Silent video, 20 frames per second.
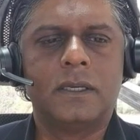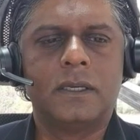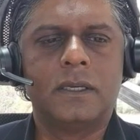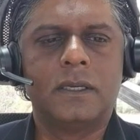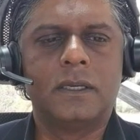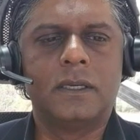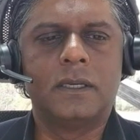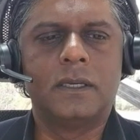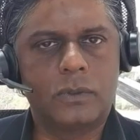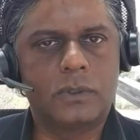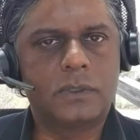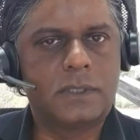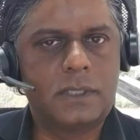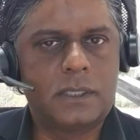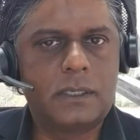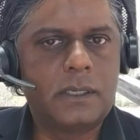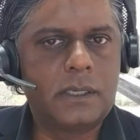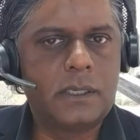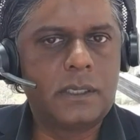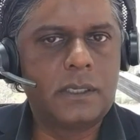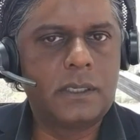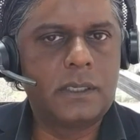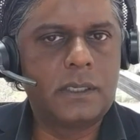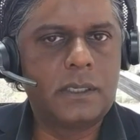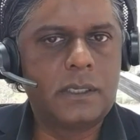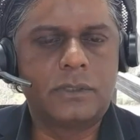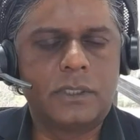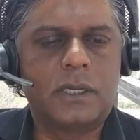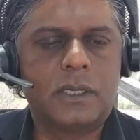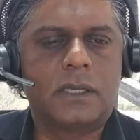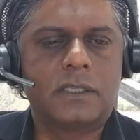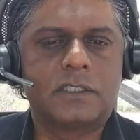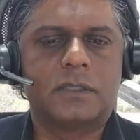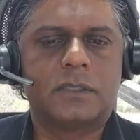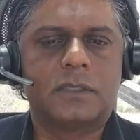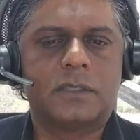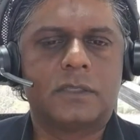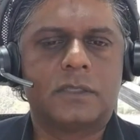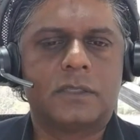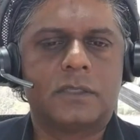and of course that it creates to
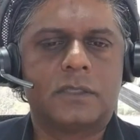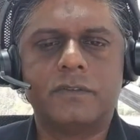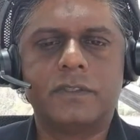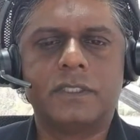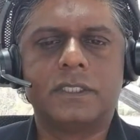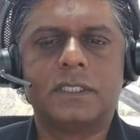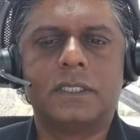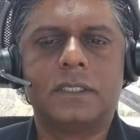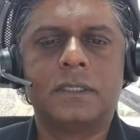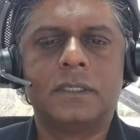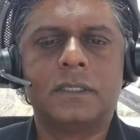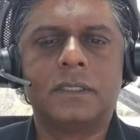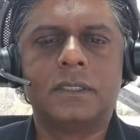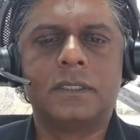enhancing productivity,